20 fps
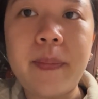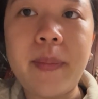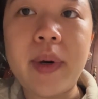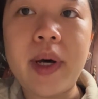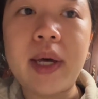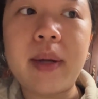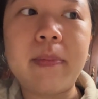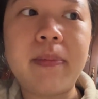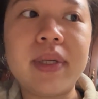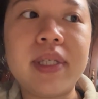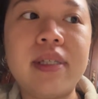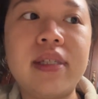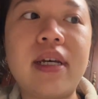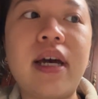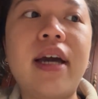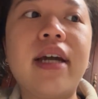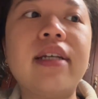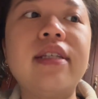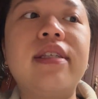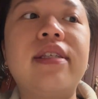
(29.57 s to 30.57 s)
But
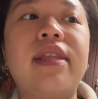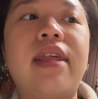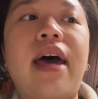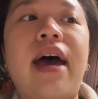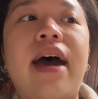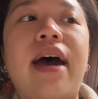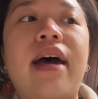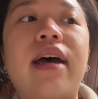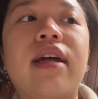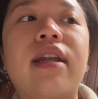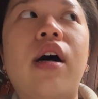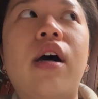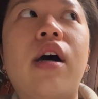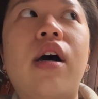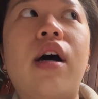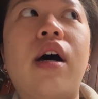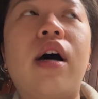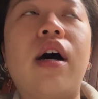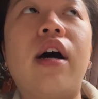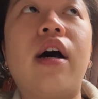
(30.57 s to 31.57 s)
besides that,
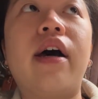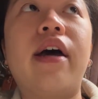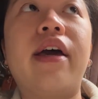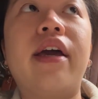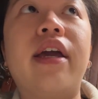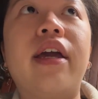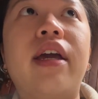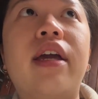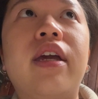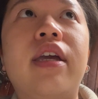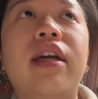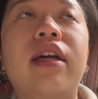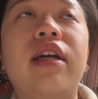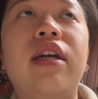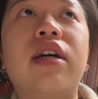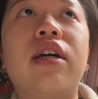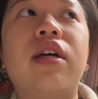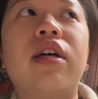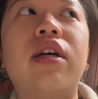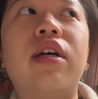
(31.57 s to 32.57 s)

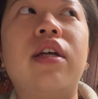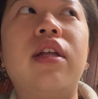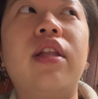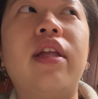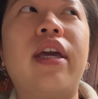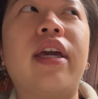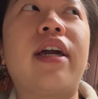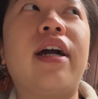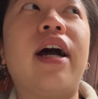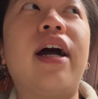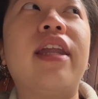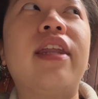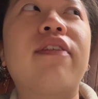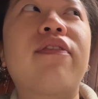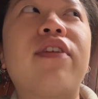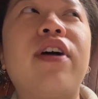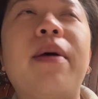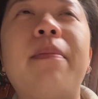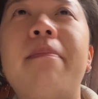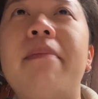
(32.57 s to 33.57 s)
I like kind of
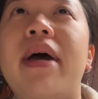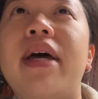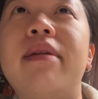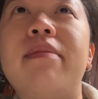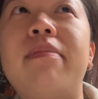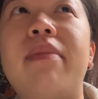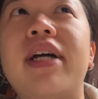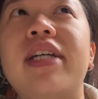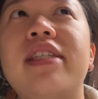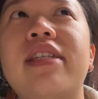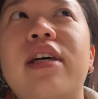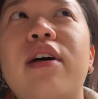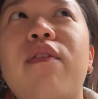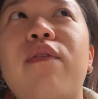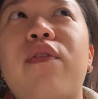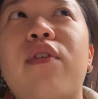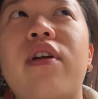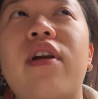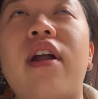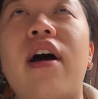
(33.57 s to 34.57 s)
commend myself
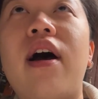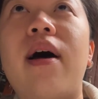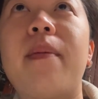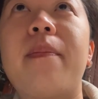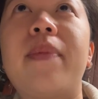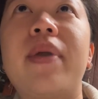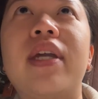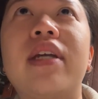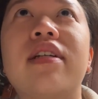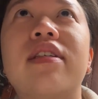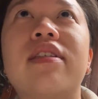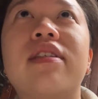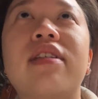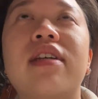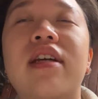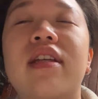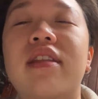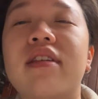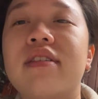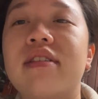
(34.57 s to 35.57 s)
for not being
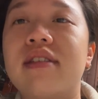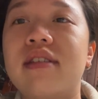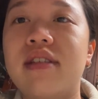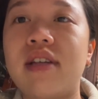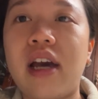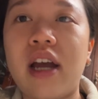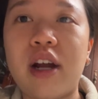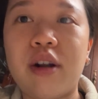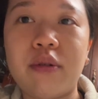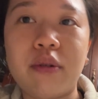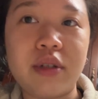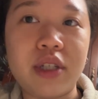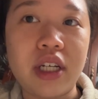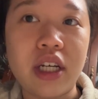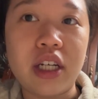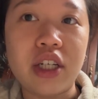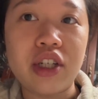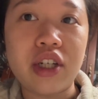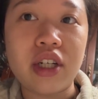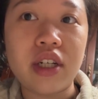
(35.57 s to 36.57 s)
sick this entire
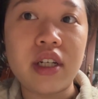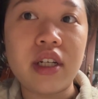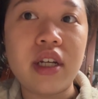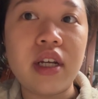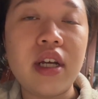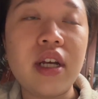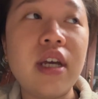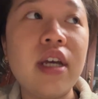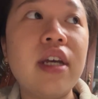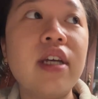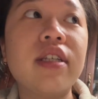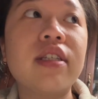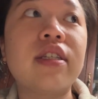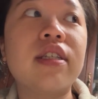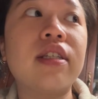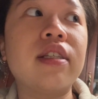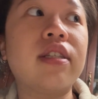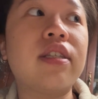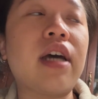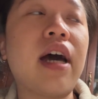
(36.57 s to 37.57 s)
rotation
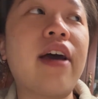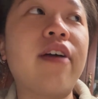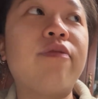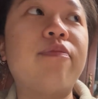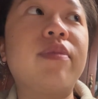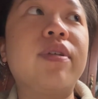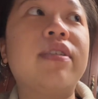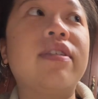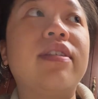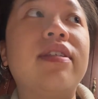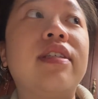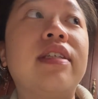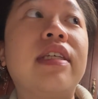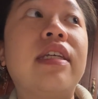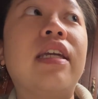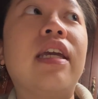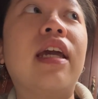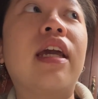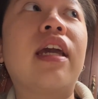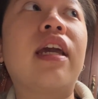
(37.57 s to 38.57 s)
since I've been
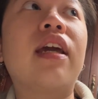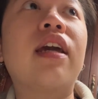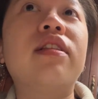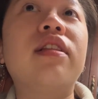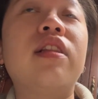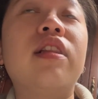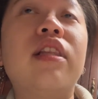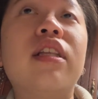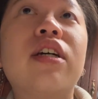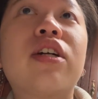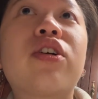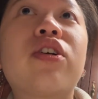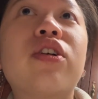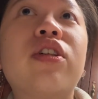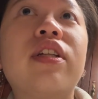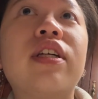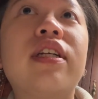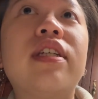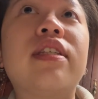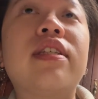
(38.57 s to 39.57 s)
seeing
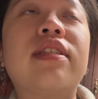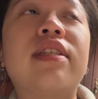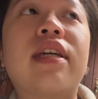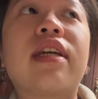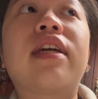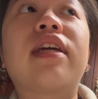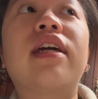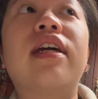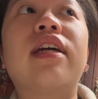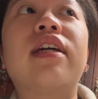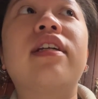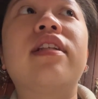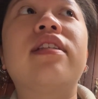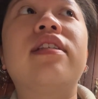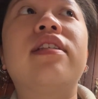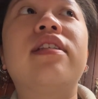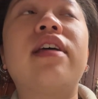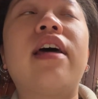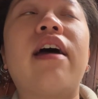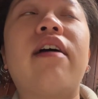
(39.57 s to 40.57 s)
literally sick
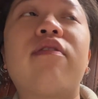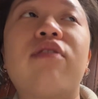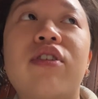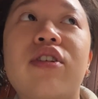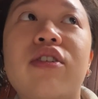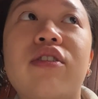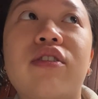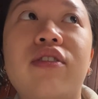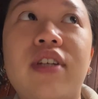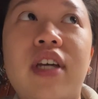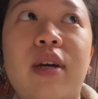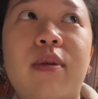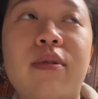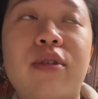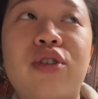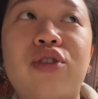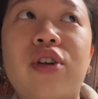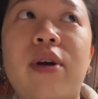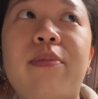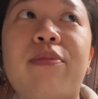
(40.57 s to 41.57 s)
kids every single day with
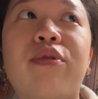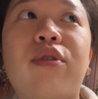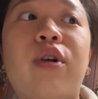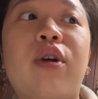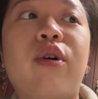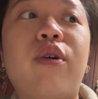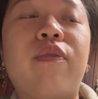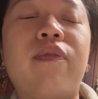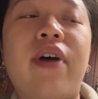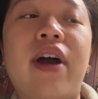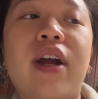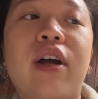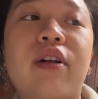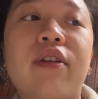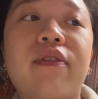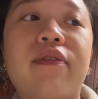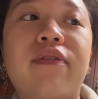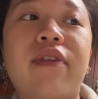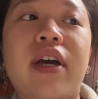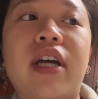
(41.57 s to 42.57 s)
strep throat, viral
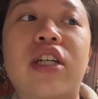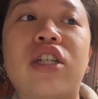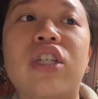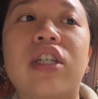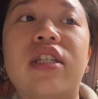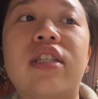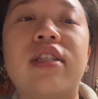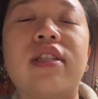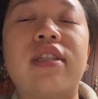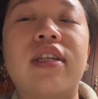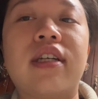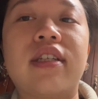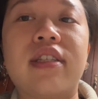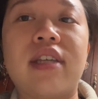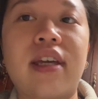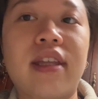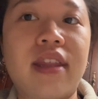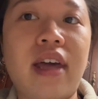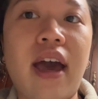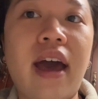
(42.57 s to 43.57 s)
infections, things
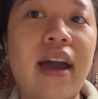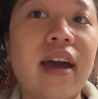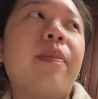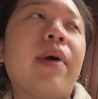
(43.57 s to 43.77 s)
like that.